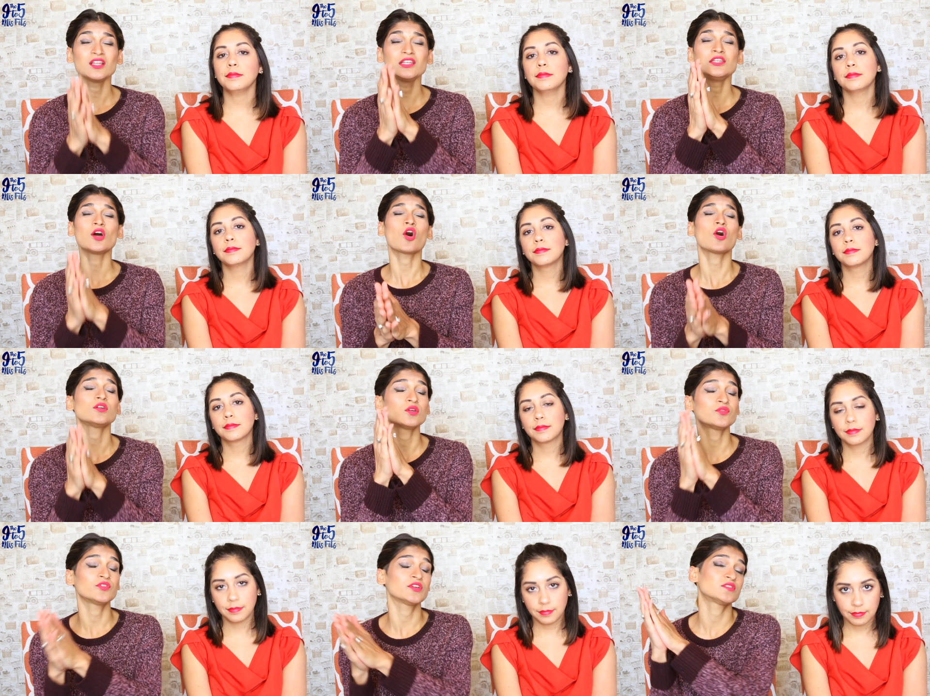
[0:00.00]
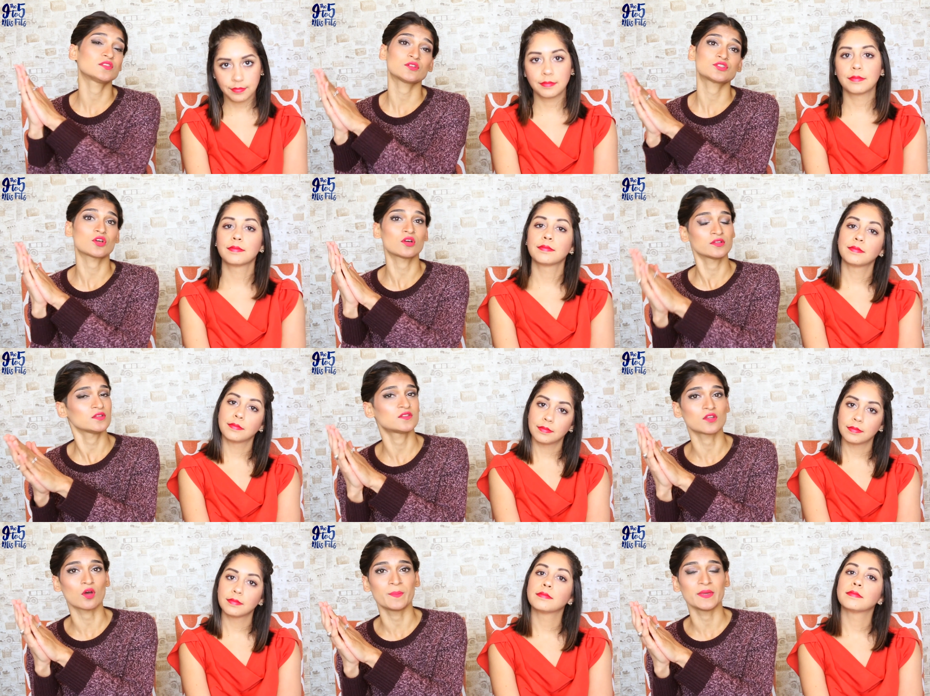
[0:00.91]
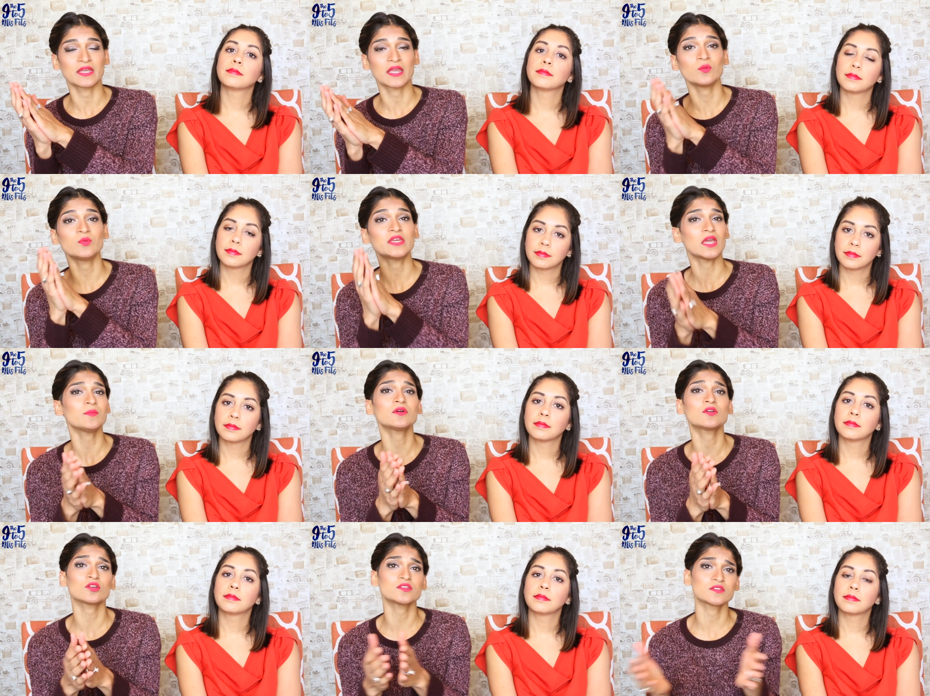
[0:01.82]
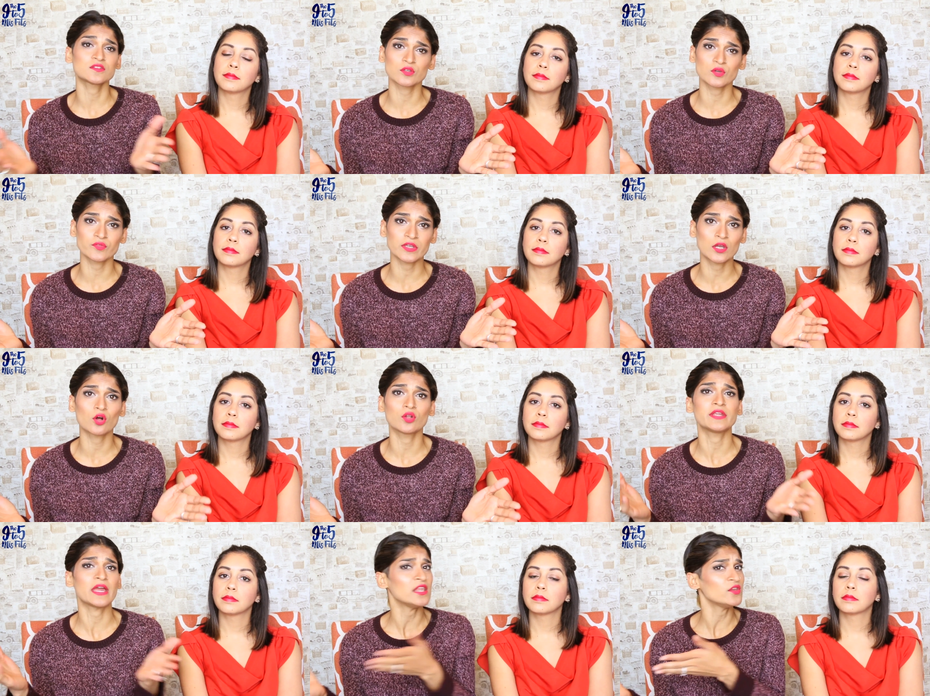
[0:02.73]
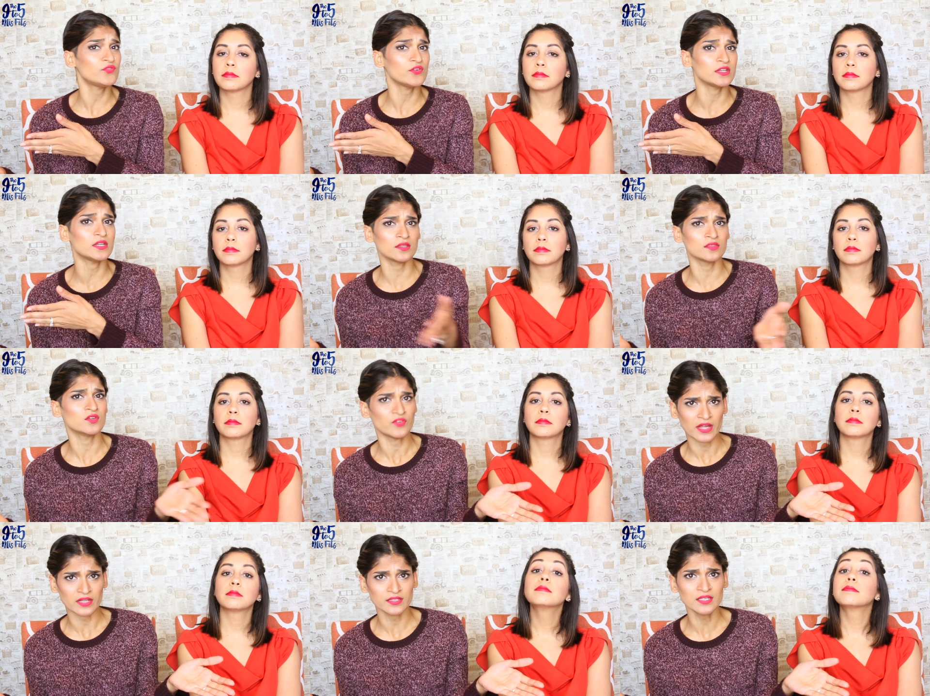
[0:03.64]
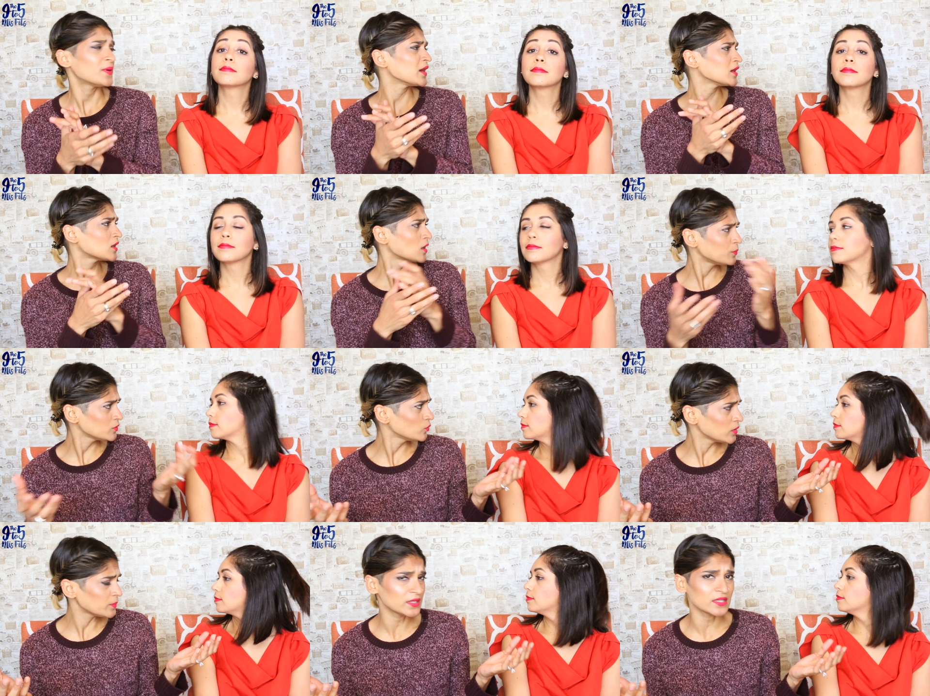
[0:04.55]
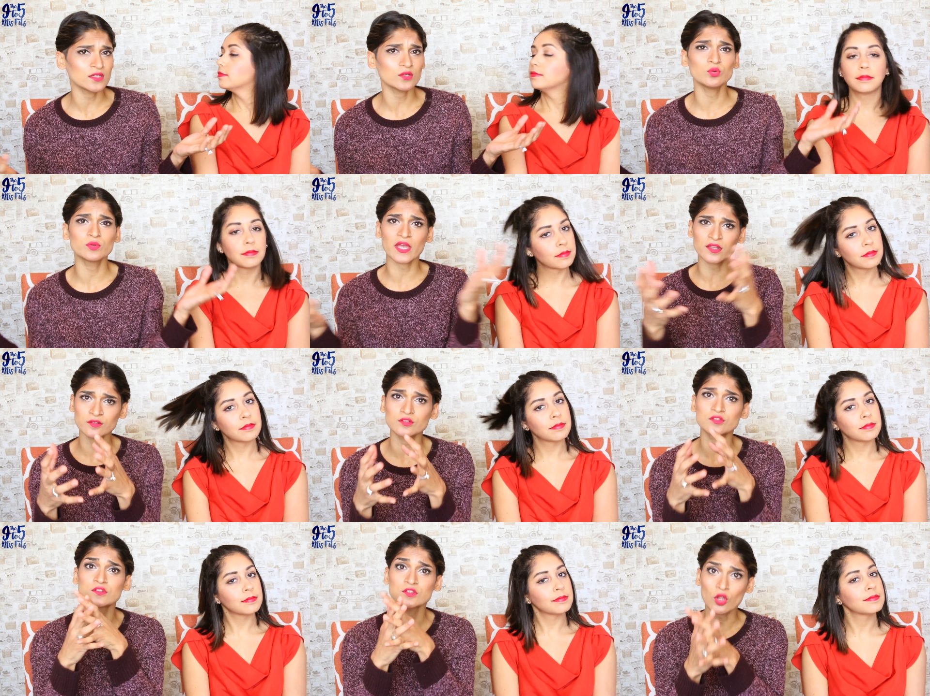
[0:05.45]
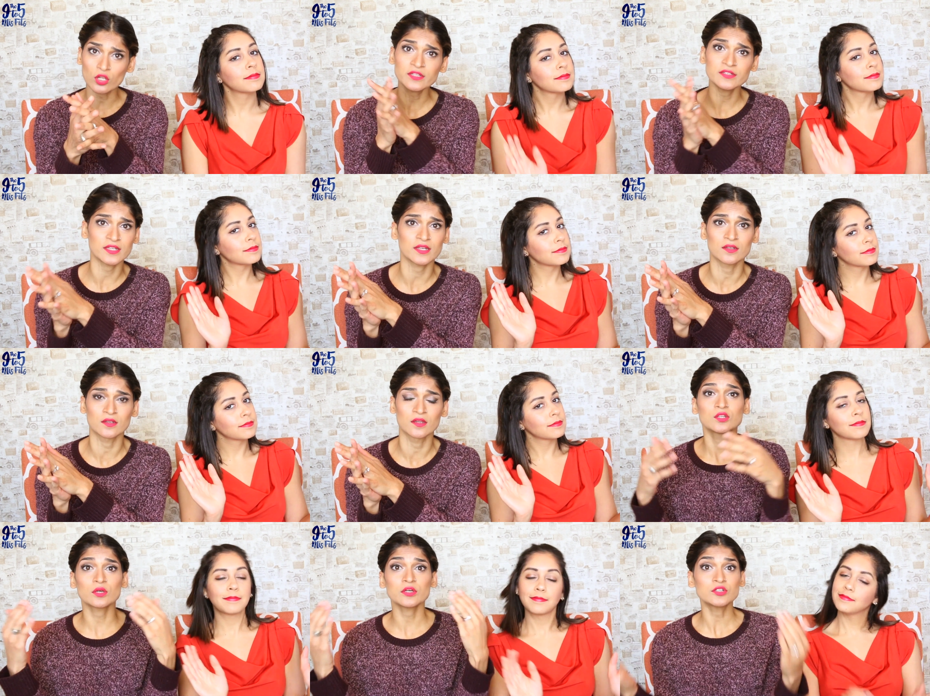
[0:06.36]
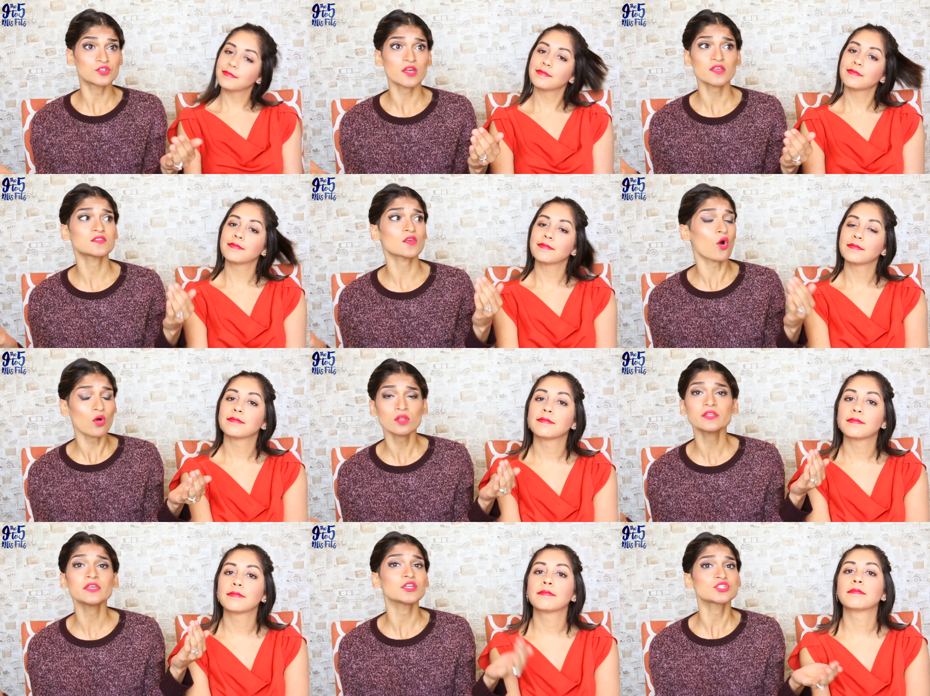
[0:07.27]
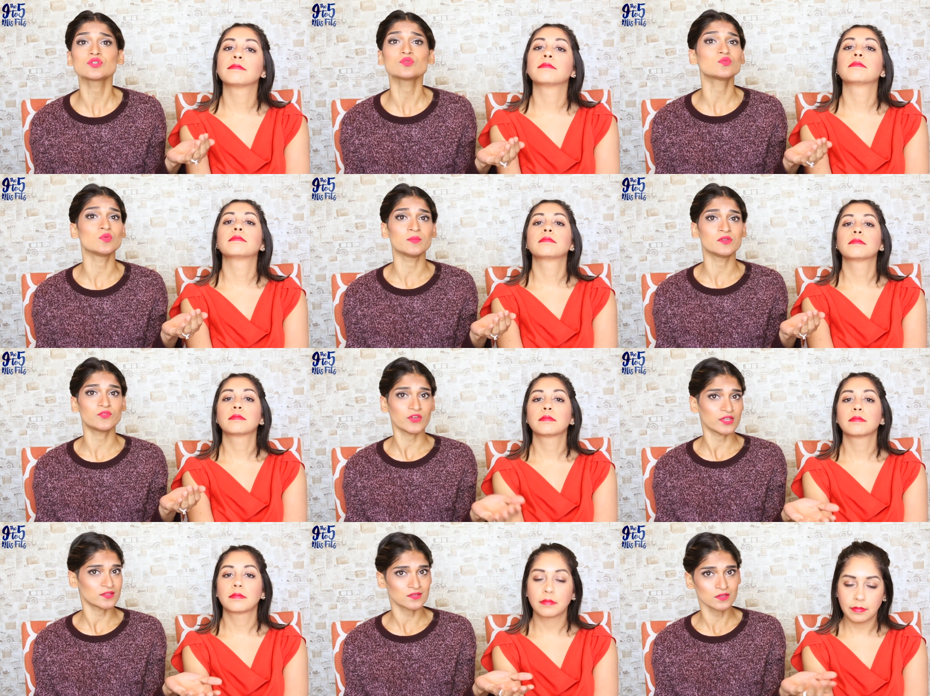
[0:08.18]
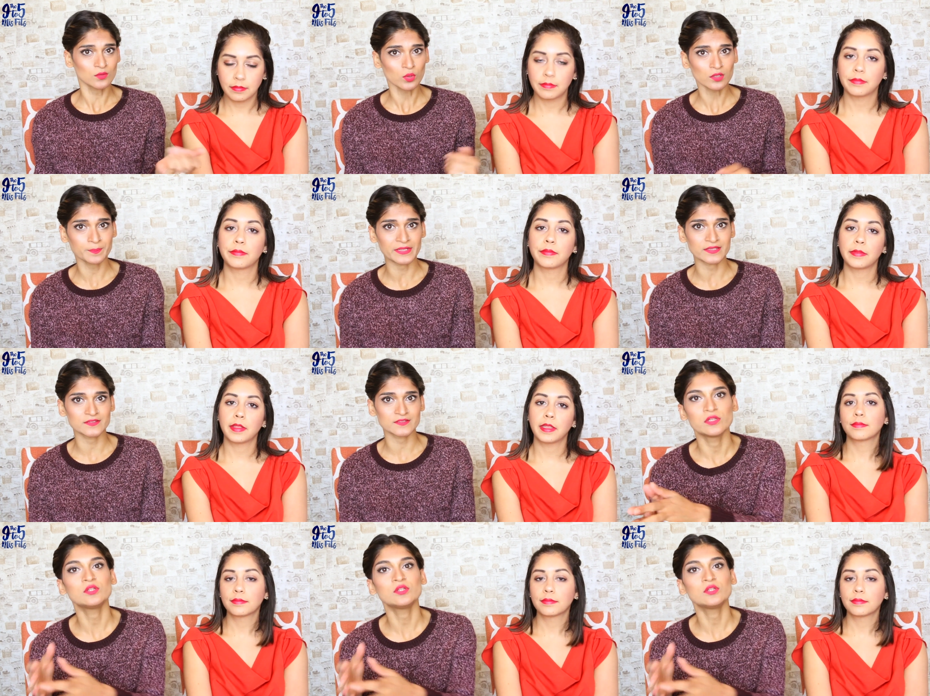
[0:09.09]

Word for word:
Speaker 1: a lot of research on this topic and we came across a survey called Elephant in the Valley by a couple of women who gathered solid data to address all the issues women faced in the workplace.